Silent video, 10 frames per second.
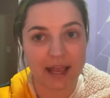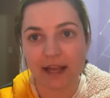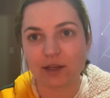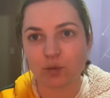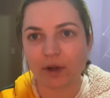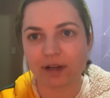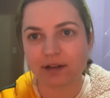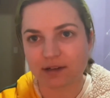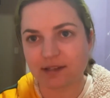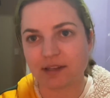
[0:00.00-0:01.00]

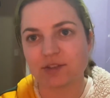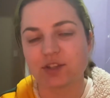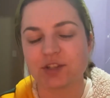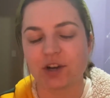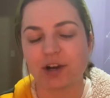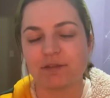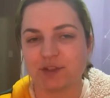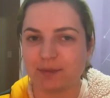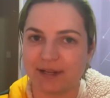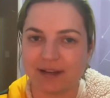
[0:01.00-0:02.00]
anywhere since the start of
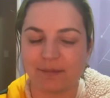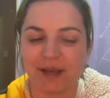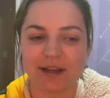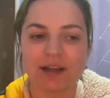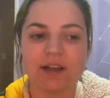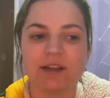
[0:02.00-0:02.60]
this pandemic,